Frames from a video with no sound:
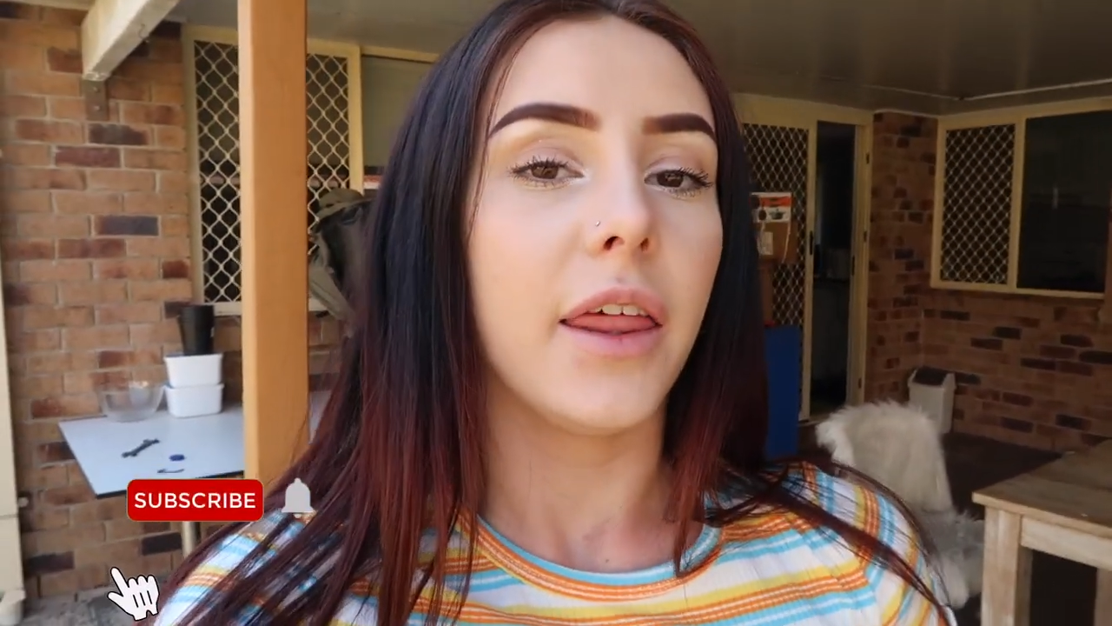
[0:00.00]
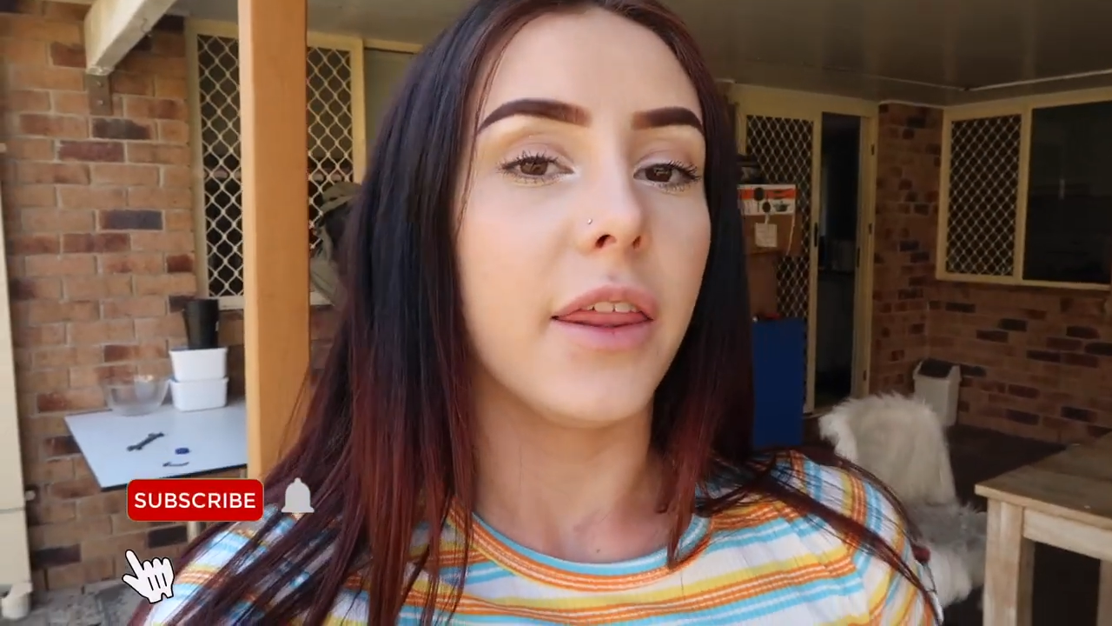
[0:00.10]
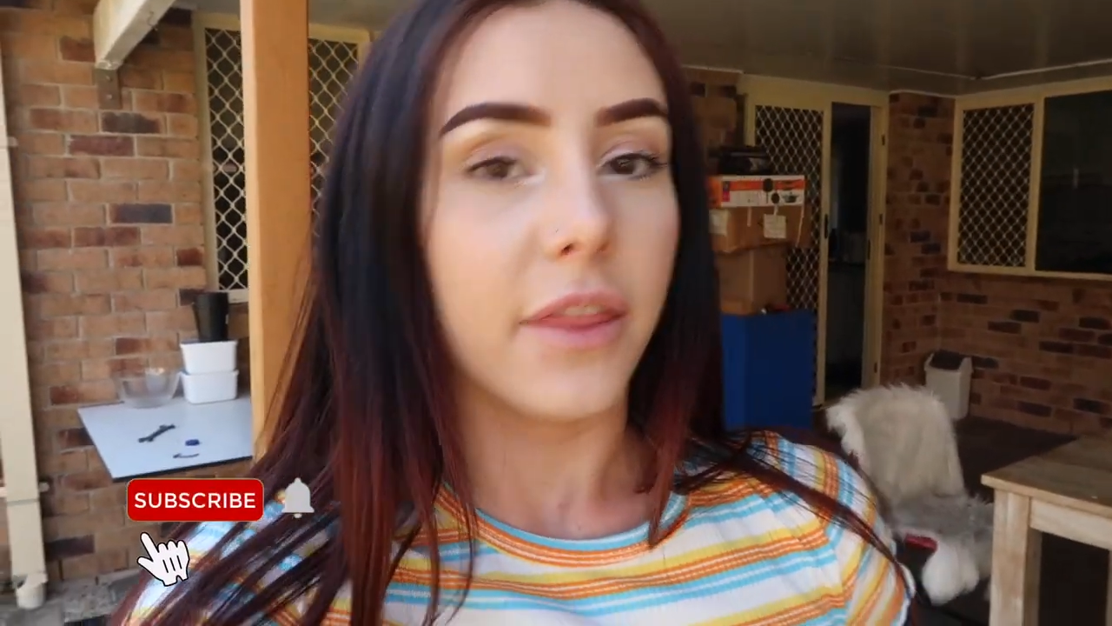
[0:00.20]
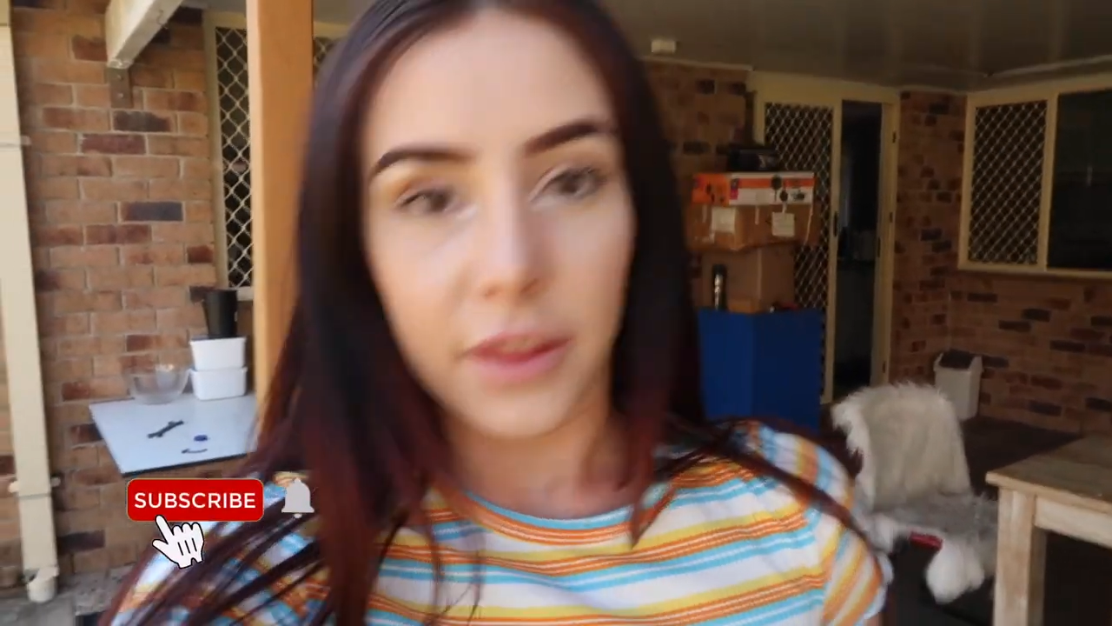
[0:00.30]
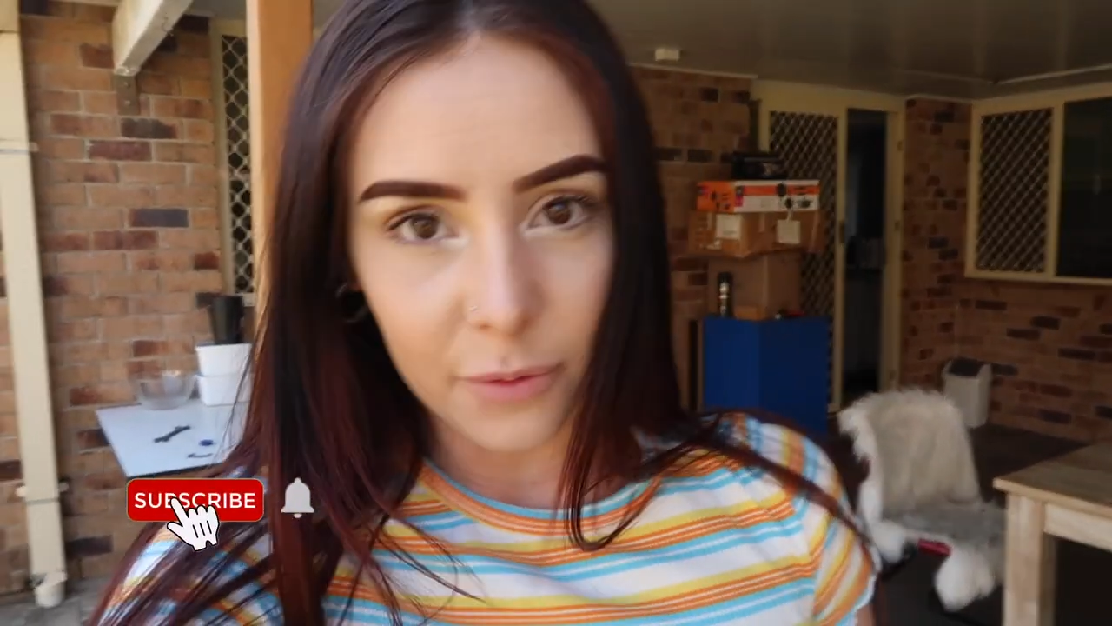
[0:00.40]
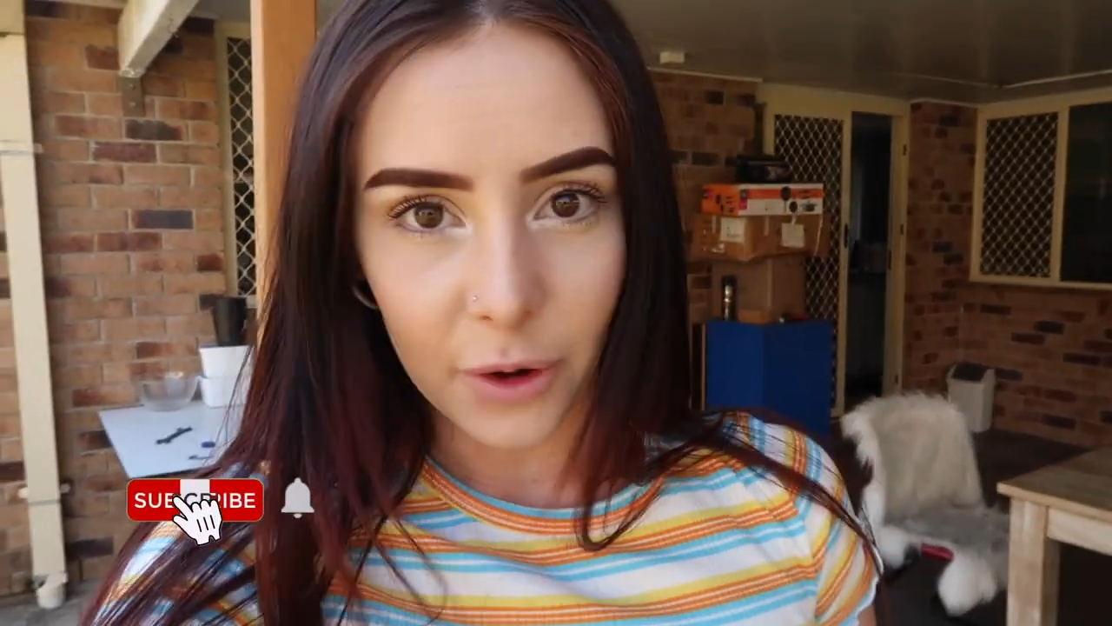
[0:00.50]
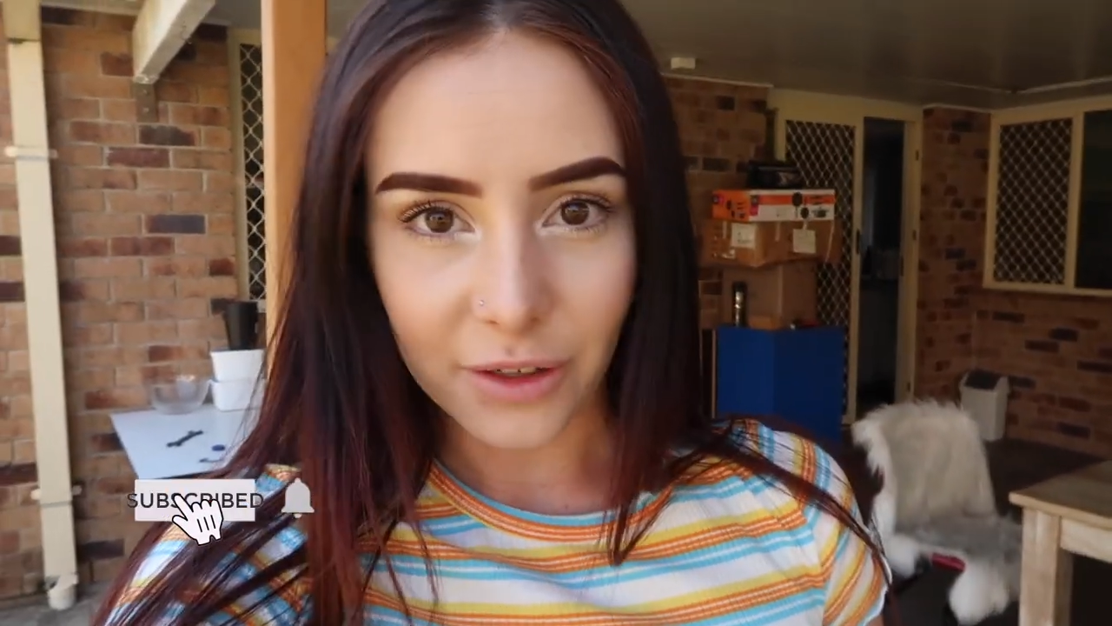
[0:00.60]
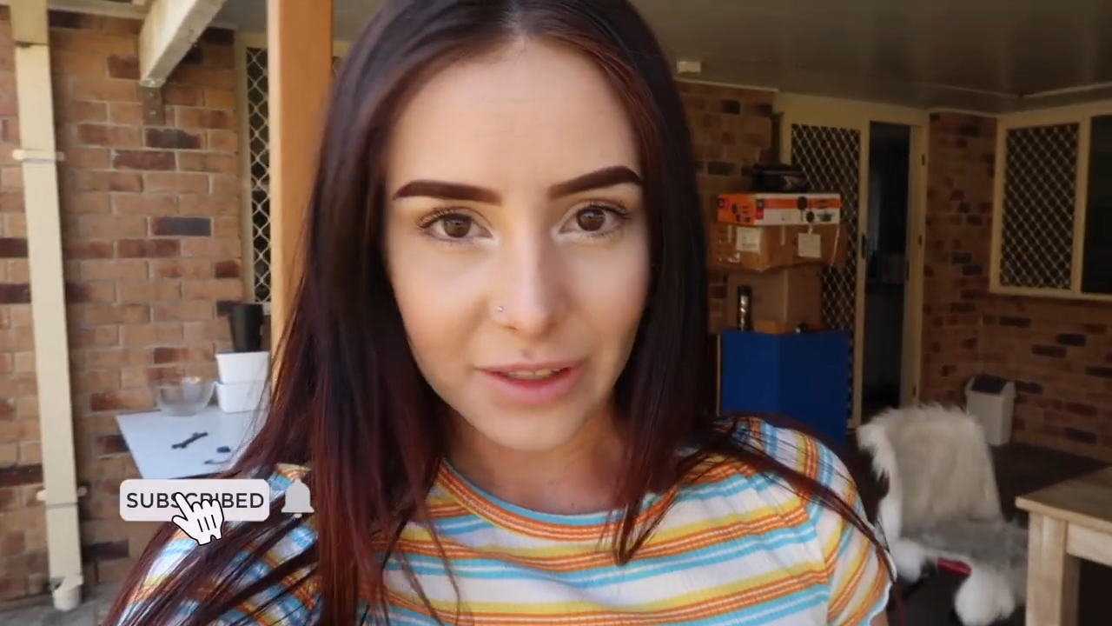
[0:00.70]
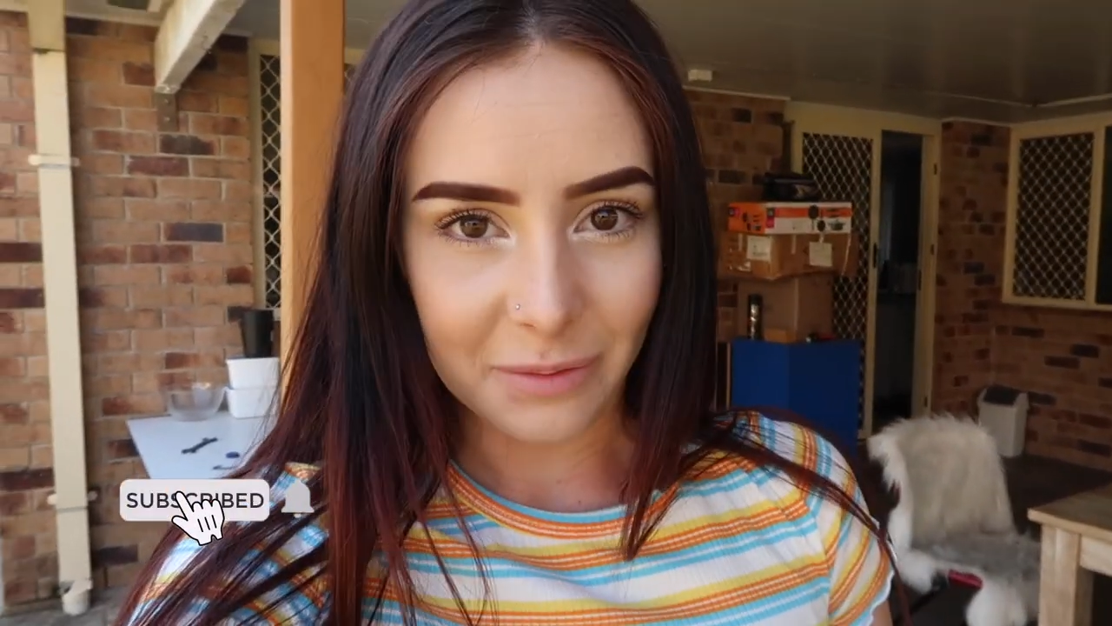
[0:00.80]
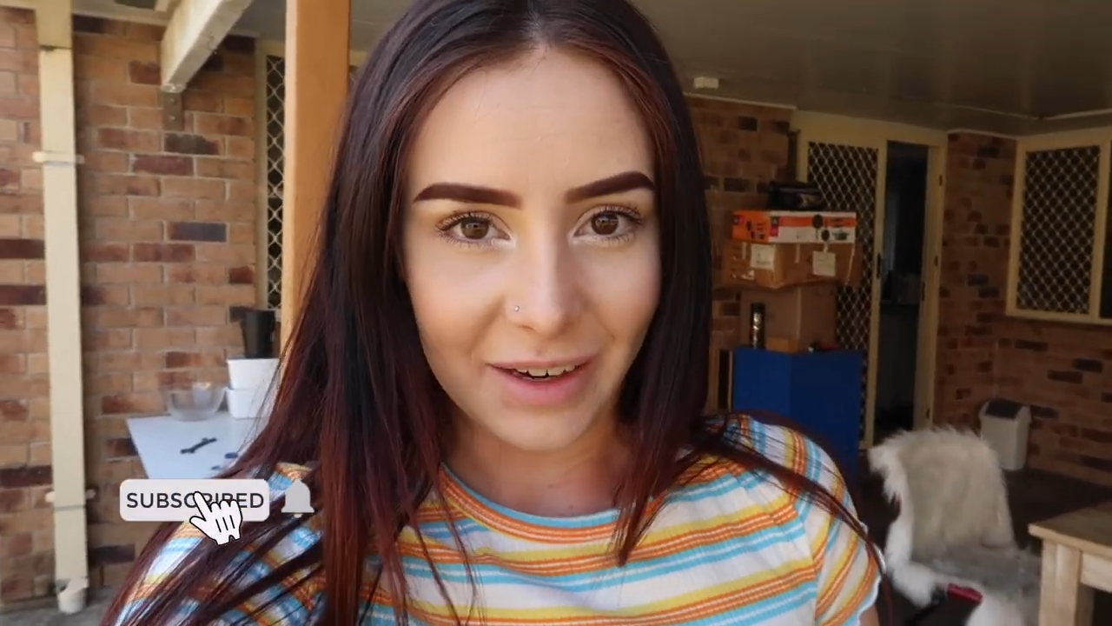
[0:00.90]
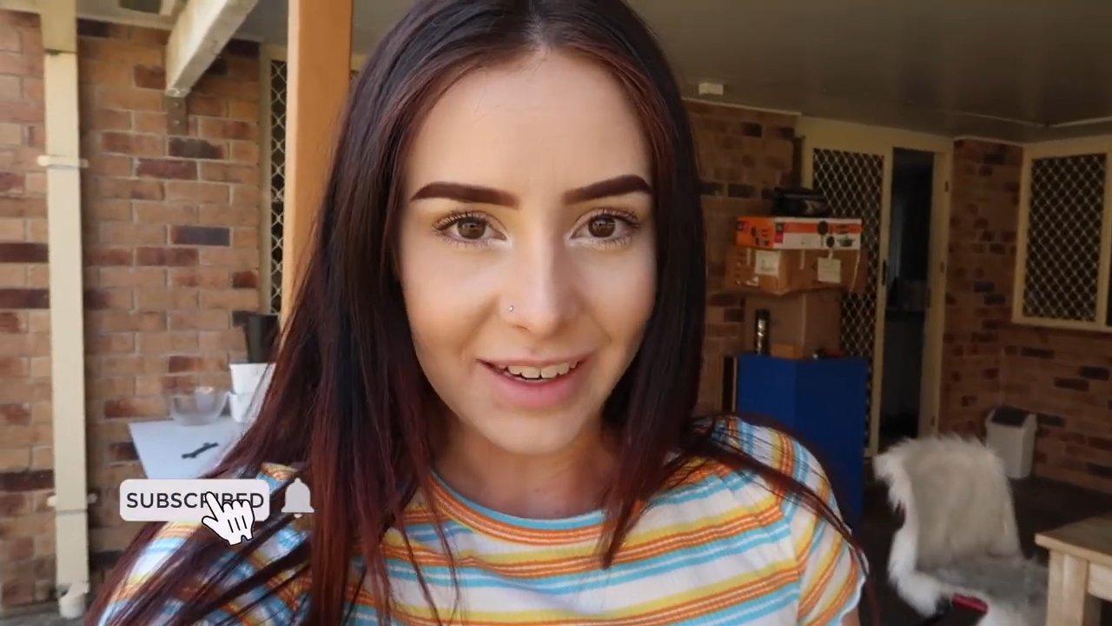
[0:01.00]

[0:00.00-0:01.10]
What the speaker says: the world to